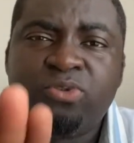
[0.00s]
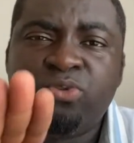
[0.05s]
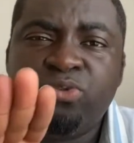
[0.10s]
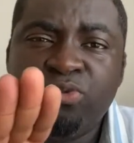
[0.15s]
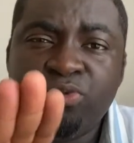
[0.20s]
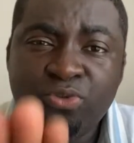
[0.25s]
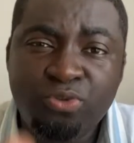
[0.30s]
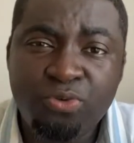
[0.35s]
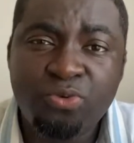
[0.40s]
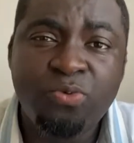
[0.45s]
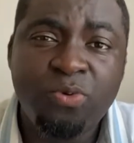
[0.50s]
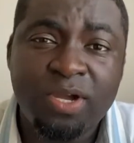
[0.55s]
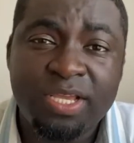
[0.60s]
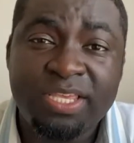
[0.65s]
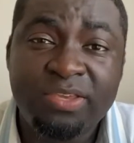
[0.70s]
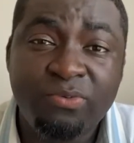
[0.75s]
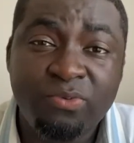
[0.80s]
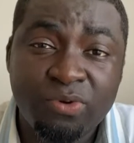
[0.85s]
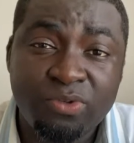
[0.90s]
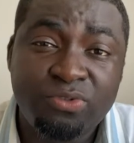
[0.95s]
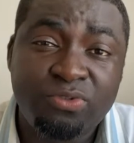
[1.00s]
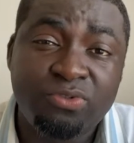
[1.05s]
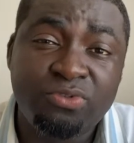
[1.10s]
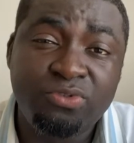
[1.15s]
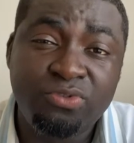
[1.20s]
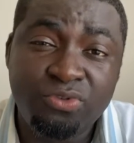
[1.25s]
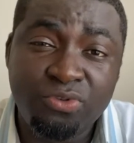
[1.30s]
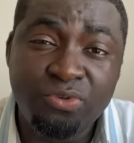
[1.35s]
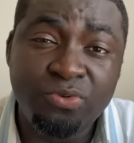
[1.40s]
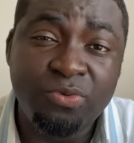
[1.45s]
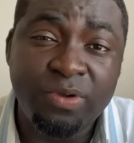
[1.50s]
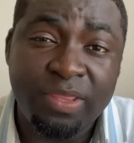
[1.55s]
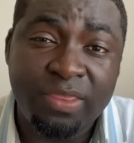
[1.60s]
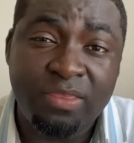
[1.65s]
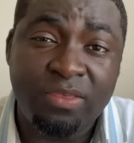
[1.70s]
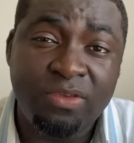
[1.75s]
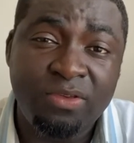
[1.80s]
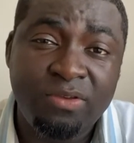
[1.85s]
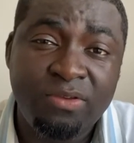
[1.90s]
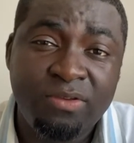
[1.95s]
to do what he wants to do with
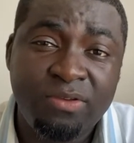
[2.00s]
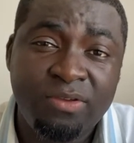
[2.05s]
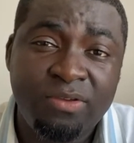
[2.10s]
you